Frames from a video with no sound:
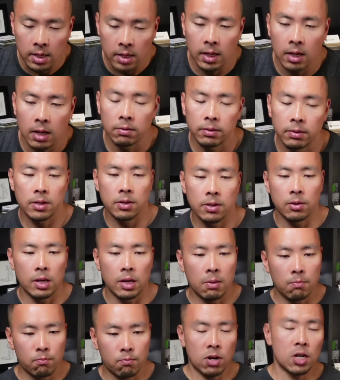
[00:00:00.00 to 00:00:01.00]
Now,
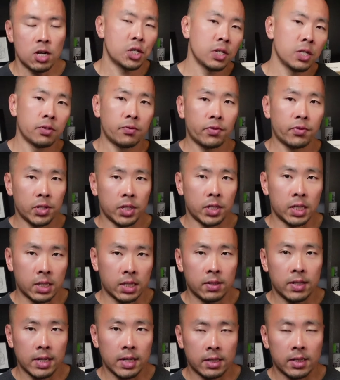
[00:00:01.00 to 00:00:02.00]
impressions versus
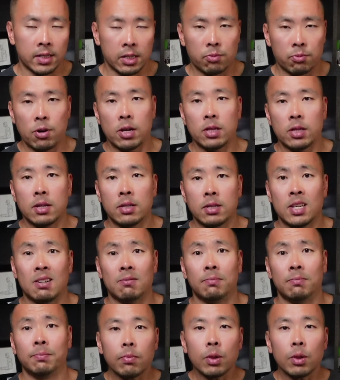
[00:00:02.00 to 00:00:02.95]
clicks, let's break that down.